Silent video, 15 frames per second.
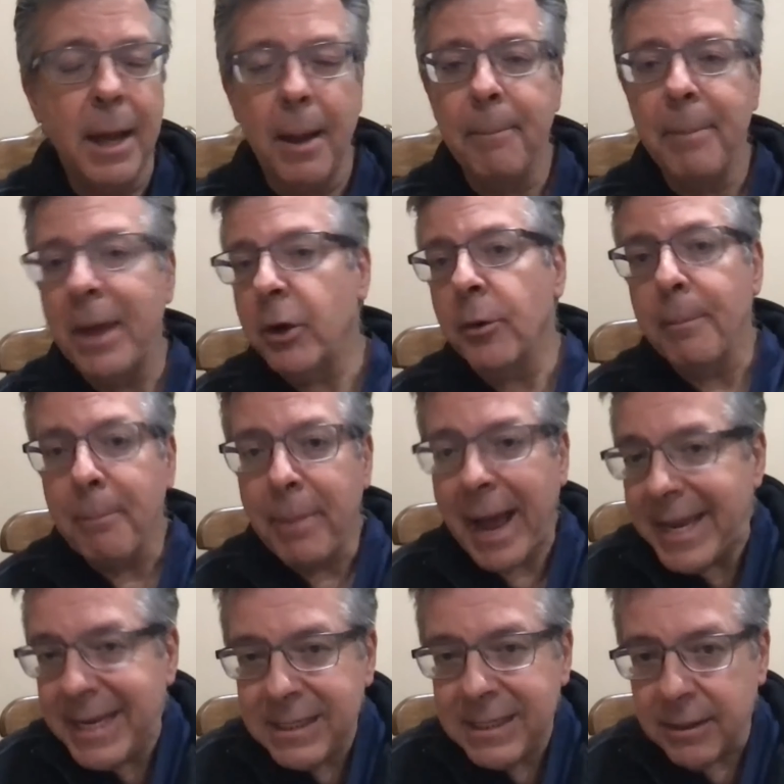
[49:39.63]
a better
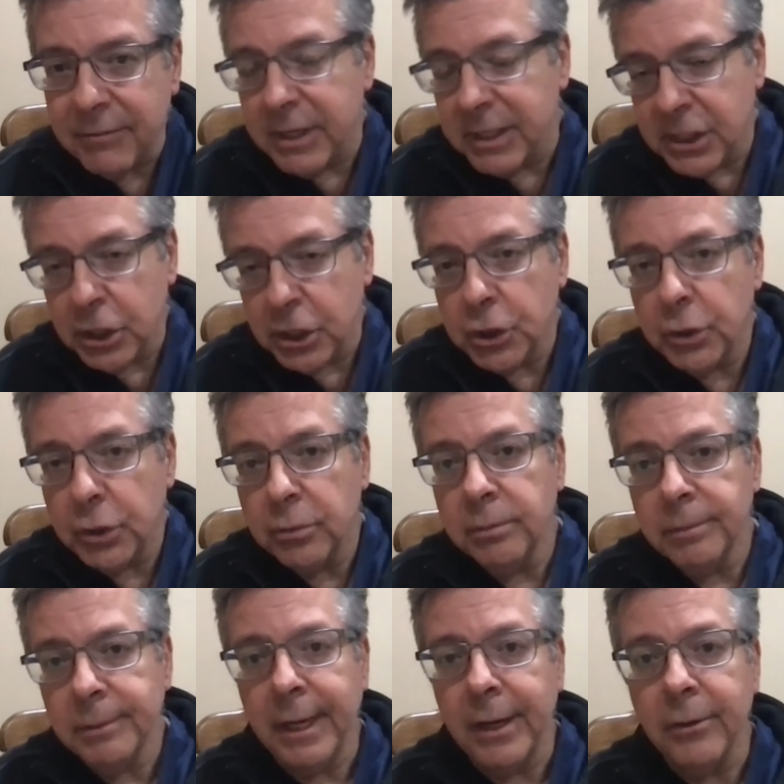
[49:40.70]
bite of the tissue, yes, you
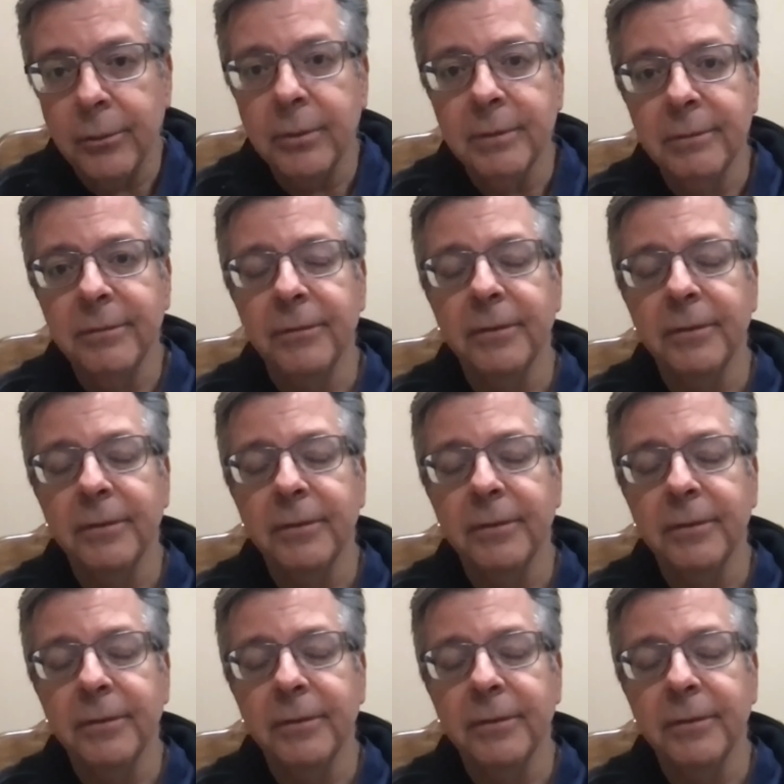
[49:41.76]
yes. know,